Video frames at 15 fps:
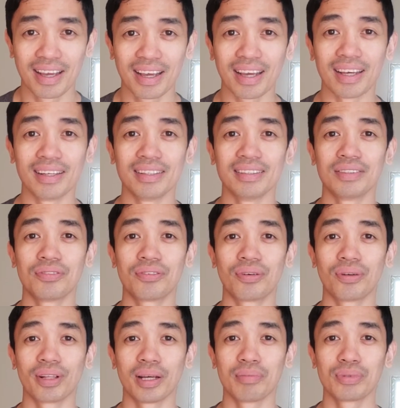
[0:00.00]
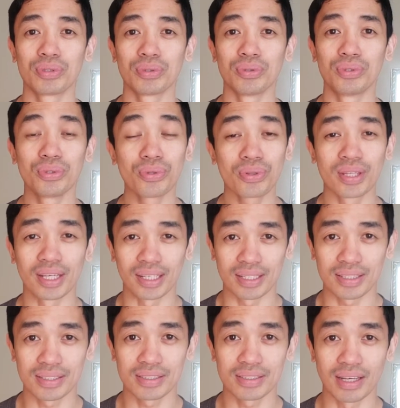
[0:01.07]
and for them to do
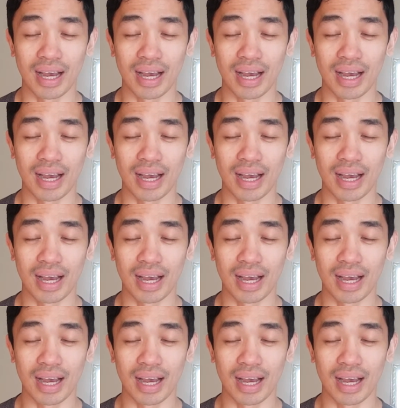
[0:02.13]
things